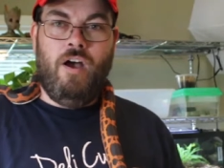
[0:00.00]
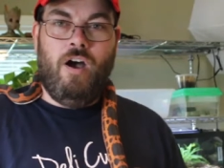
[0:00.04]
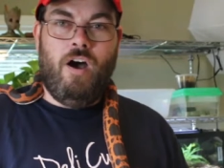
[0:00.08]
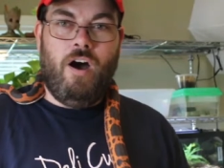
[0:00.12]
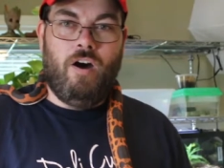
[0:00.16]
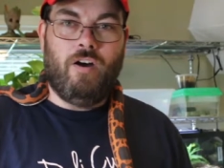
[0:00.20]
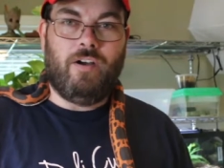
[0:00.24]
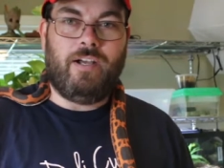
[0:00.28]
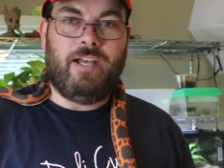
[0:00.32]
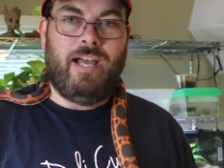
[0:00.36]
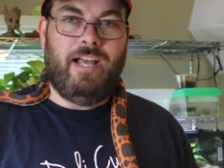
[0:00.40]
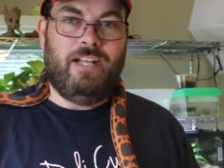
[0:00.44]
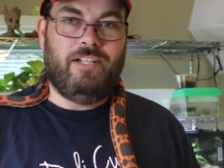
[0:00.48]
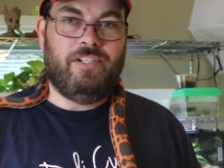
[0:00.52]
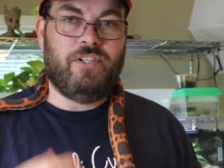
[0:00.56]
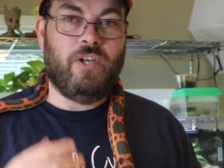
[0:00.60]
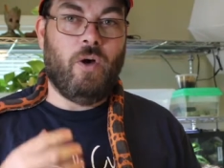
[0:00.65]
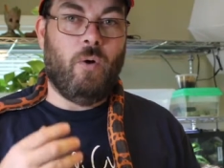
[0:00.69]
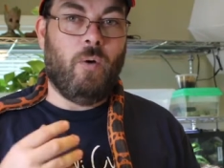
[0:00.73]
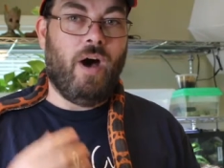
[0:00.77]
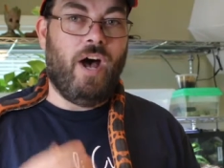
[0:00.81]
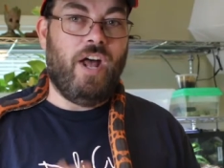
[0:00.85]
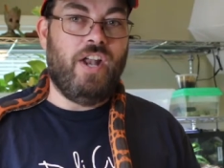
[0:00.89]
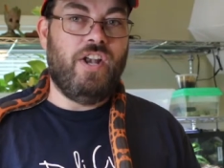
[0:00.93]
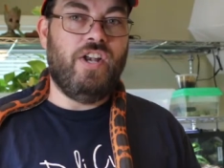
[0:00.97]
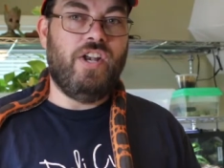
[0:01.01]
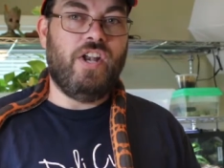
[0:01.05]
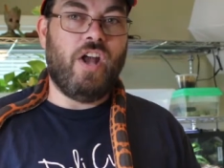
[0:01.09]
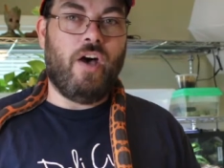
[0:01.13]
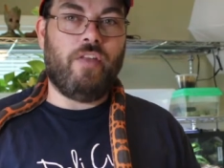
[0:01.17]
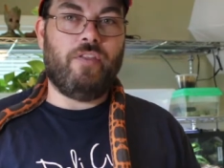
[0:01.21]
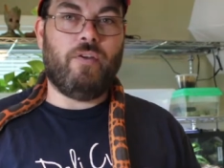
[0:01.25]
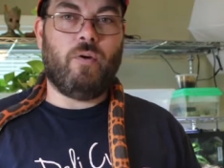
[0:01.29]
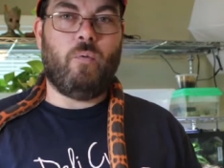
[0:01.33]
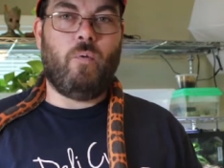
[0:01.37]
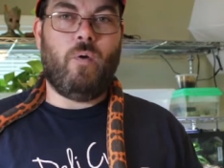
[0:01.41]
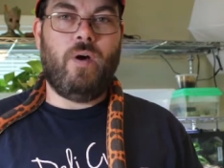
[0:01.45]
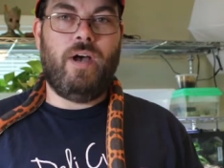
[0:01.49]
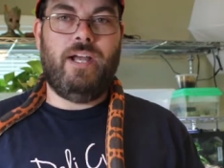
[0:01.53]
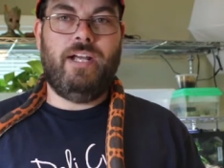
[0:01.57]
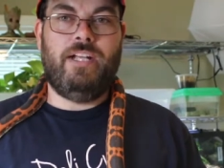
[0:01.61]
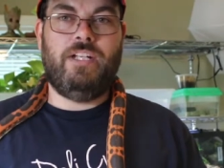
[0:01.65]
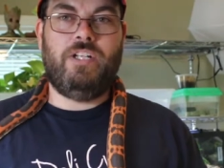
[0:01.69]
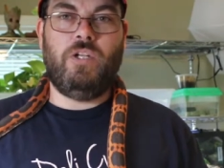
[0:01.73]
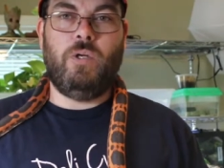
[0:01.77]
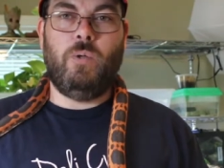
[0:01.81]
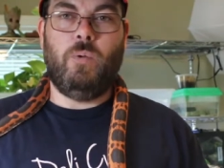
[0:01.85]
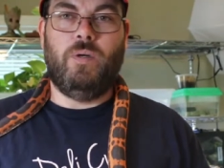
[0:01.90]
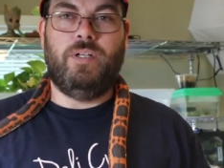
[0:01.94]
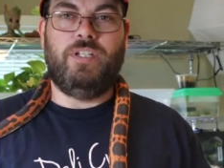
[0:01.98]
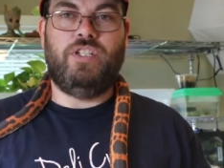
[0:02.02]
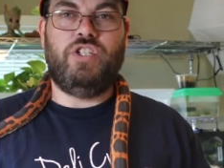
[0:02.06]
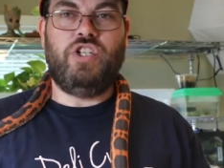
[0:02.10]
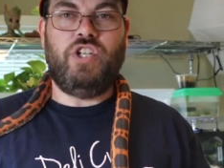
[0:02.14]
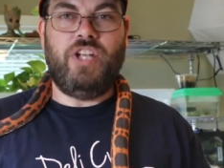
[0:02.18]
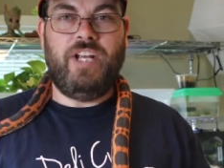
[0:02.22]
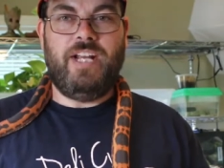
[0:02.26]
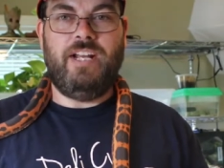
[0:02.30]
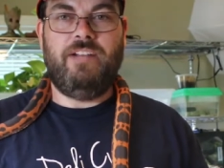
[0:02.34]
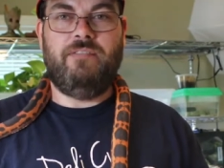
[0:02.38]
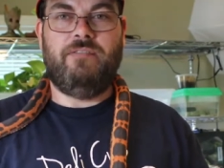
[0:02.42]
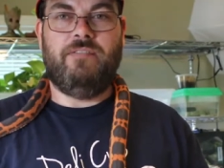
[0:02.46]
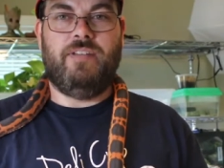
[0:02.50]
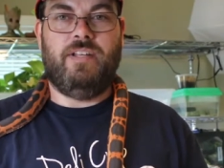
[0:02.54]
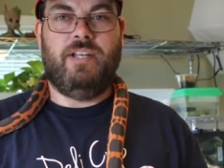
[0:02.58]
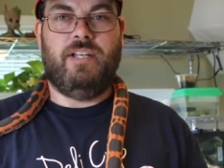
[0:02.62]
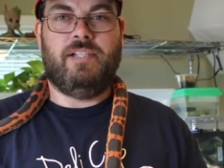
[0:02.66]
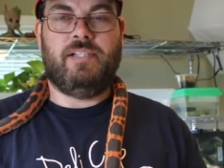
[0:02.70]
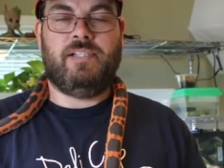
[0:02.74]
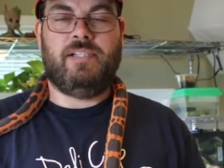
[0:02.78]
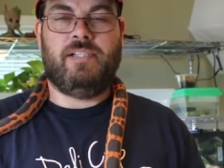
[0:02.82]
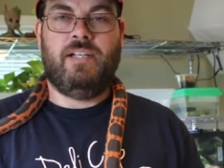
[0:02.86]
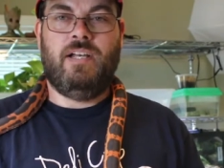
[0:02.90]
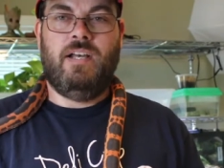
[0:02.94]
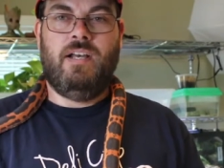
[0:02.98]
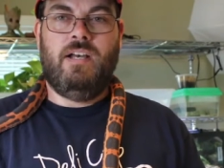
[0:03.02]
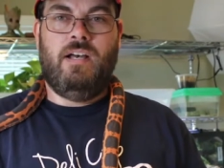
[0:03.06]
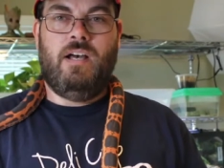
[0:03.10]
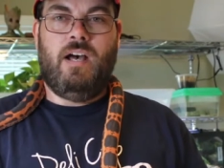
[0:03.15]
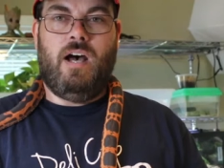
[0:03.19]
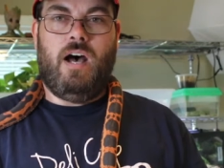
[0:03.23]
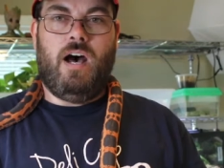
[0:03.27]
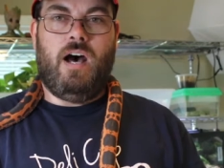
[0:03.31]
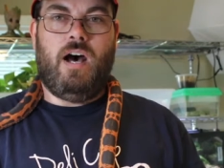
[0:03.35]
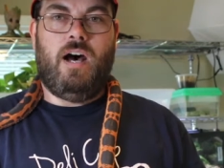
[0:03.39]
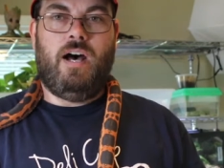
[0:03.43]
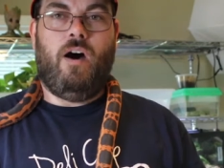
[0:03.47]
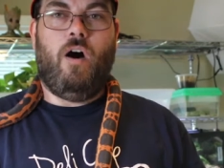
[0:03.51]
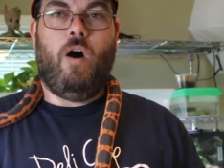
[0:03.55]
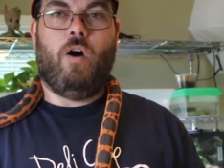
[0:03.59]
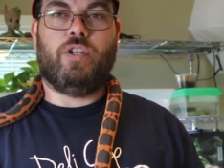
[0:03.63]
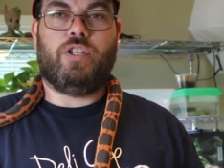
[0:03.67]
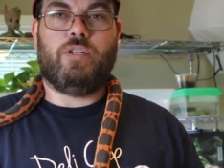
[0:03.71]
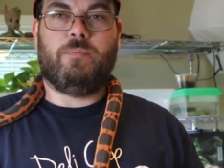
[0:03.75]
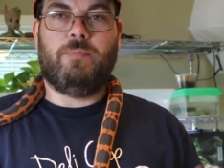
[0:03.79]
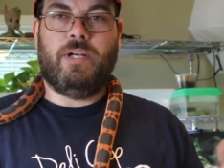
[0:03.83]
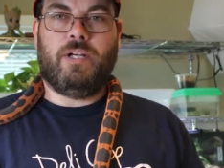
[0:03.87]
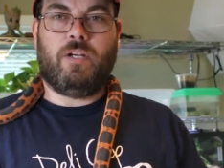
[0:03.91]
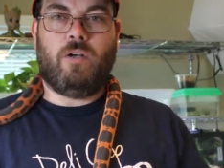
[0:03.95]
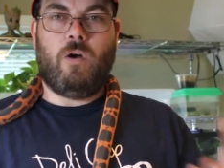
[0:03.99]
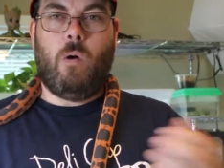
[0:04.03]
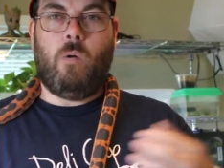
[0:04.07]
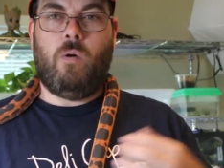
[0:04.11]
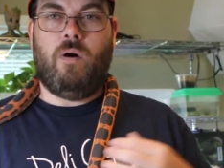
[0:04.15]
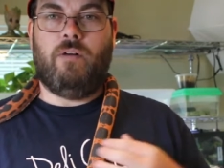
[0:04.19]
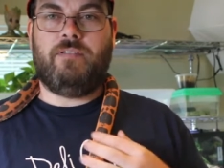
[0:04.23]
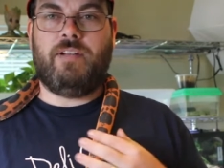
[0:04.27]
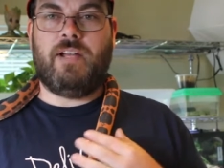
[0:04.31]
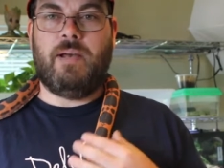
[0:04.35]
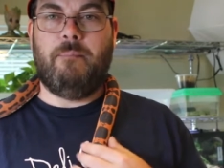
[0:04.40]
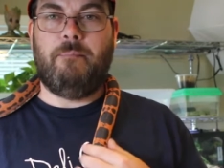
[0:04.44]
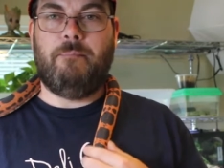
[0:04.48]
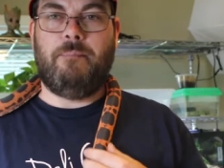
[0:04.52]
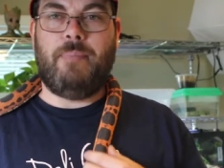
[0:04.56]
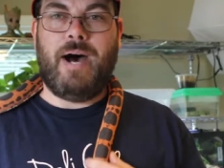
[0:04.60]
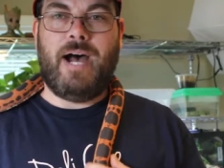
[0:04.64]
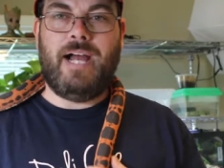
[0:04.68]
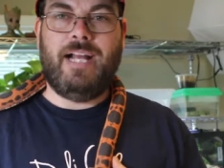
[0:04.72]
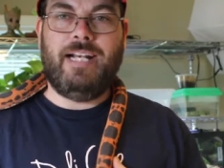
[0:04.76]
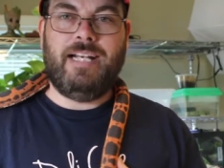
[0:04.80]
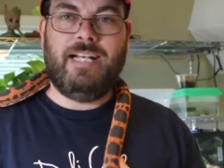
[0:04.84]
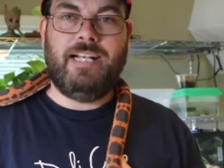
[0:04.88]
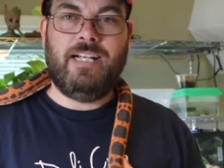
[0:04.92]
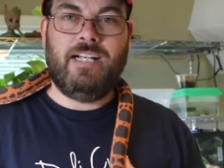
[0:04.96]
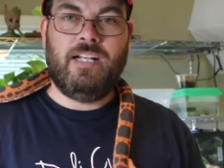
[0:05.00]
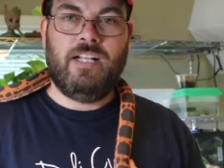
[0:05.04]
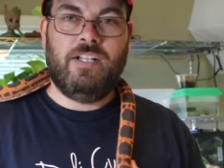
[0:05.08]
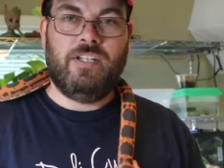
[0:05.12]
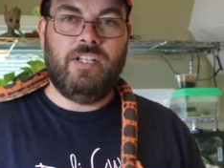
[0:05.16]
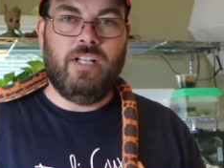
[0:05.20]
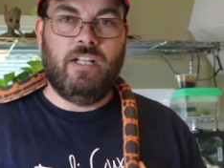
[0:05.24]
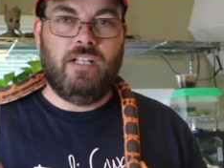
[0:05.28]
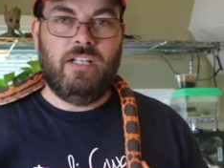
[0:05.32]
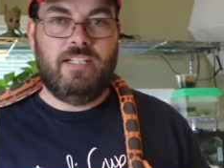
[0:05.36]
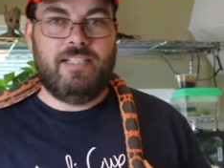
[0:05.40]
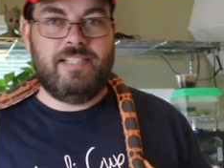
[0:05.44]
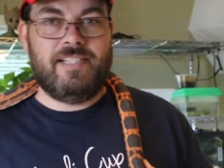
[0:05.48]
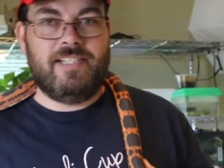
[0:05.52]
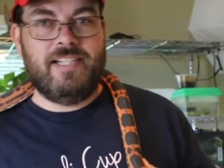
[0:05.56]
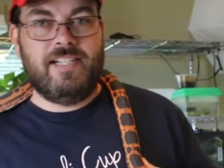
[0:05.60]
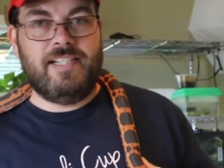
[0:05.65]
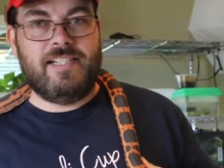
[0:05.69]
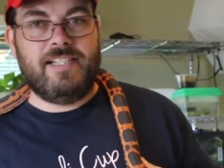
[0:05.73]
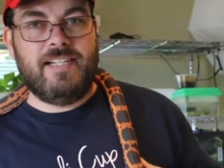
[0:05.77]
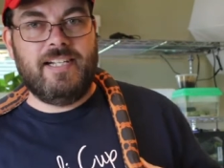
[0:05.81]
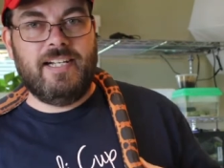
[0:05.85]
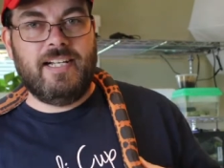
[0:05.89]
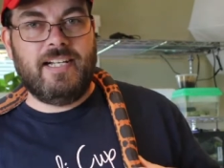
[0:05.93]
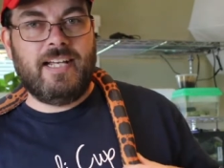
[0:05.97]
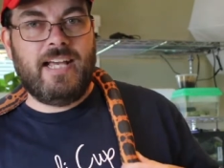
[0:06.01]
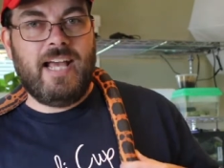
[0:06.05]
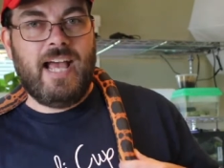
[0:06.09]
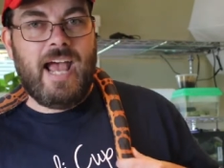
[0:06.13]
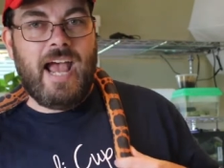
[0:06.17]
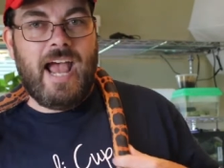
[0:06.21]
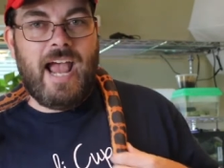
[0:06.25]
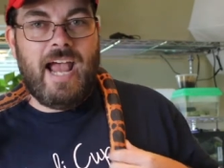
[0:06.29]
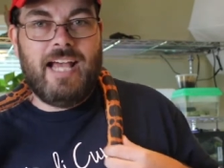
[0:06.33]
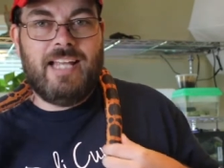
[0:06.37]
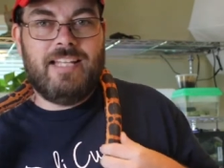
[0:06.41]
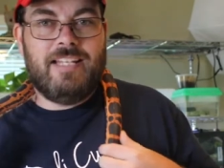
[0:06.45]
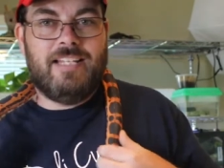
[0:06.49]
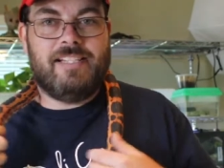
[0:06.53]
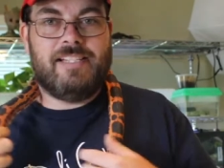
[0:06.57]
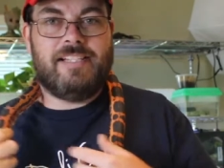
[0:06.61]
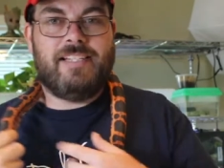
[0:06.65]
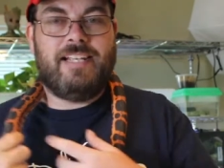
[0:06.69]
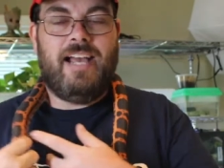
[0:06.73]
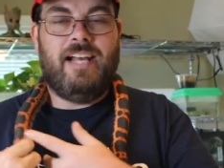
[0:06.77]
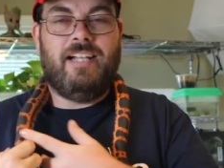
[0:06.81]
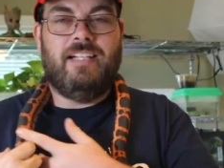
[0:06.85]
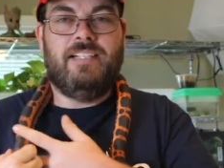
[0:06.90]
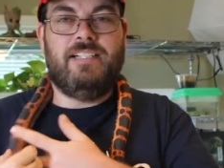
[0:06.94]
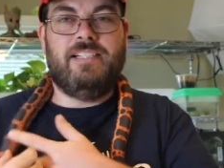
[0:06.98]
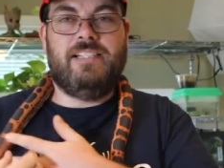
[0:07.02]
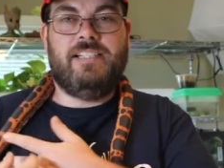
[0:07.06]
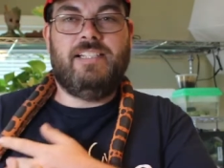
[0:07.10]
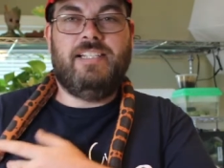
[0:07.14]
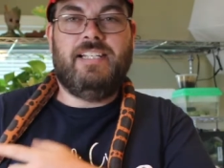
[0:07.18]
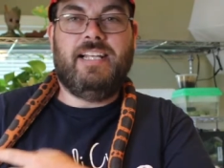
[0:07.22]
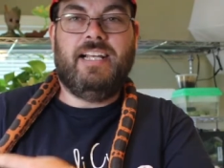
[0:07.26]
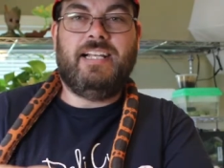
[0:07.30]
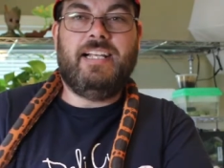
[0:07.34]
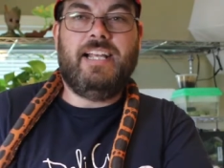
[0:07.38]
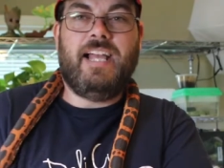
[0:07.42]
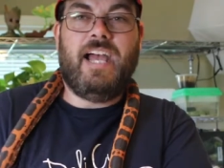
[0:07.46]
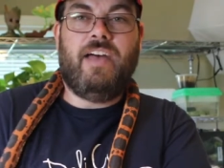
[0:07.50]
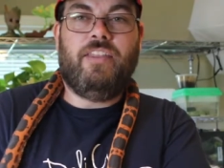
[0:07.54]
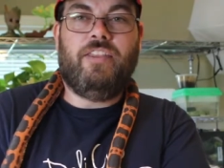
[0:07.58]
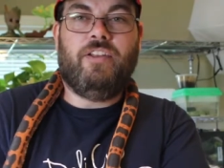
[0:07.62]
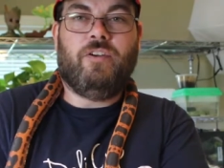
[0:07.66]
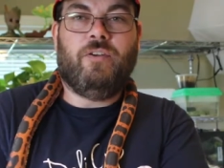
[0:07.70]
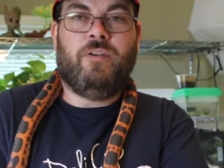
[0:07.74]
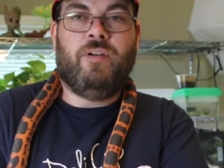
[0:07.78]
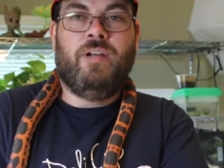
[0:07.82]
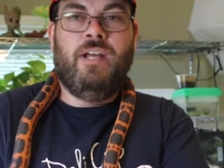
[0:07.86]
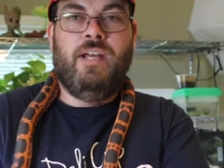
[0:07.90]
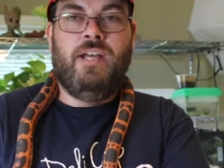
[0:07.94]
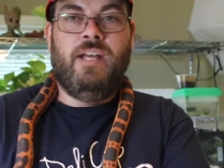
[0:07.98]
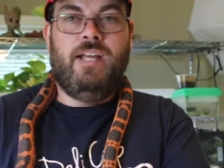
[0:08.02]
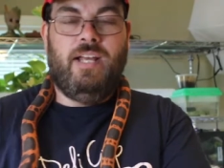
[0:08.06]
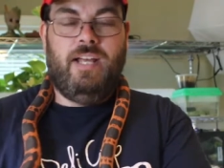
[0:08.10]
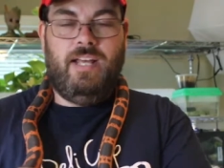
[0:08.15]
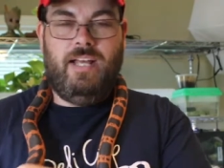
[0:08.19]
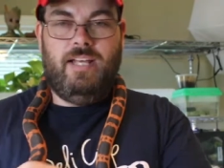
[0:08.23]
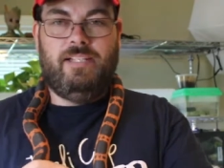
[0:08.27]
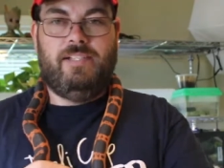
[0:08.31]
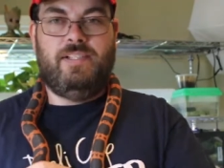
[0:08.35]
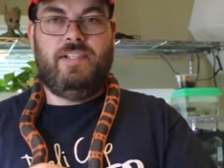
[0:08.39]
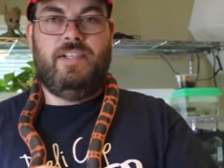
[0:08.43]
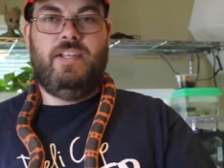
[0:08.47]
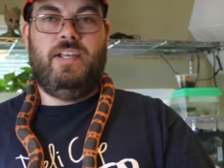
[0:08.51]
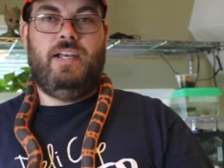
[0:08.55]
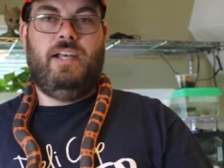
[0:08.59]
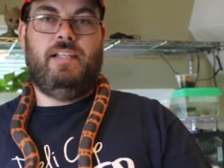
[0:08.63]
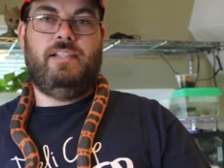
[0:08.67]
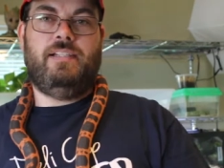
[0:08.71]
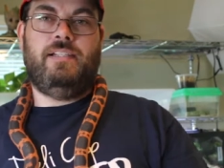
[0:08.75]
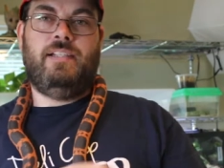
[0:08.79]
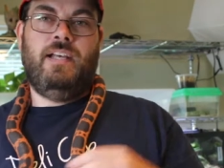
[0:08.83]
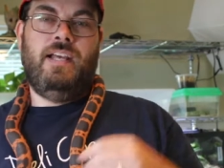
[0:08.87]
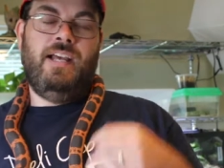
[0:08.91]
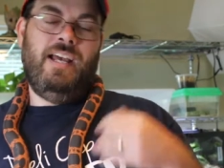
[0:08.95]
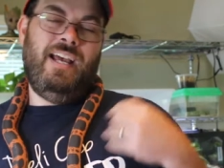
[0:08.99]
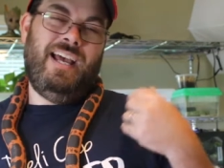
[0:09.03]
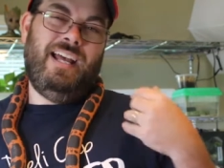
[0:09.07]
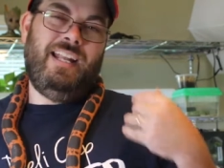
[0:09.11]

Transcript: Okay, so another way to achieve this ultimate goal of combining the leucistic and the scaleless together is this.